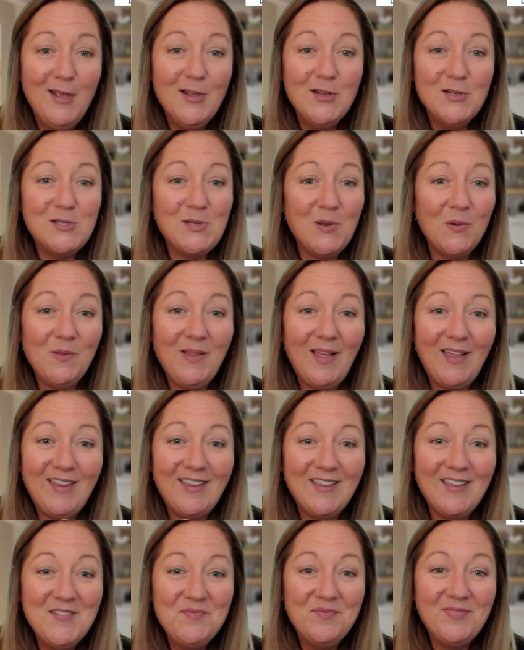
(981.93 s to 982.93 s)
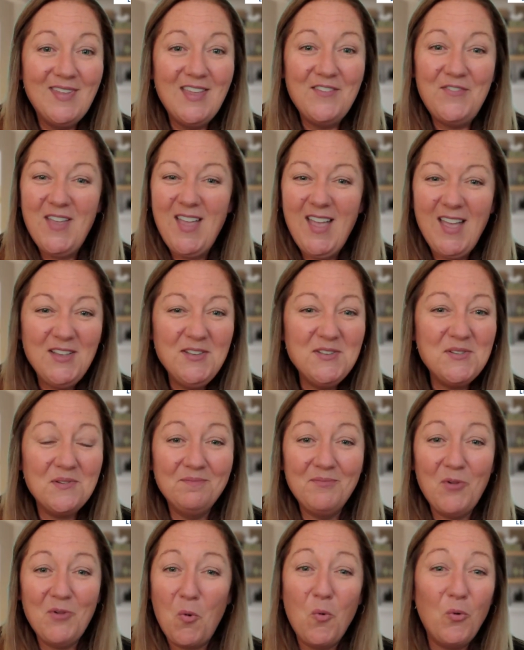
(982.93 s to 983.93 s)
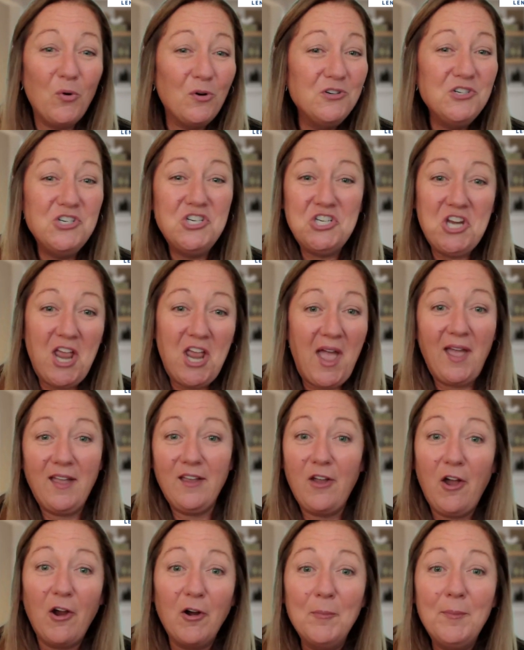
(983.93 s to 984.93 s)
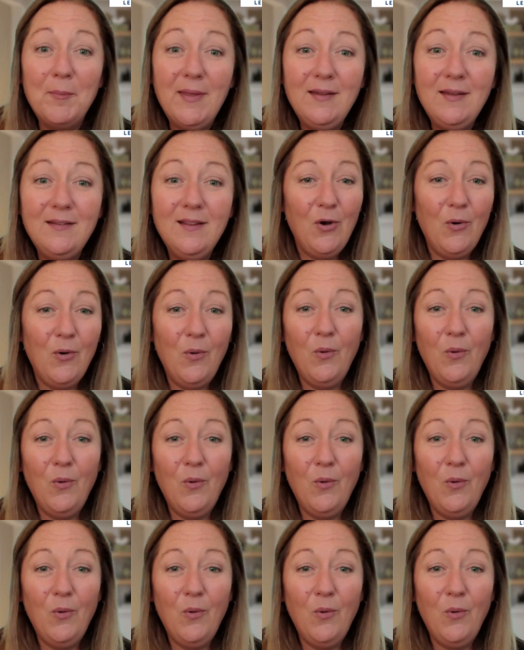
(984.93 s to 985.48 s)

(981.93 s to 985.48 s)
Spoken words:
So like if it has orange shag carpet,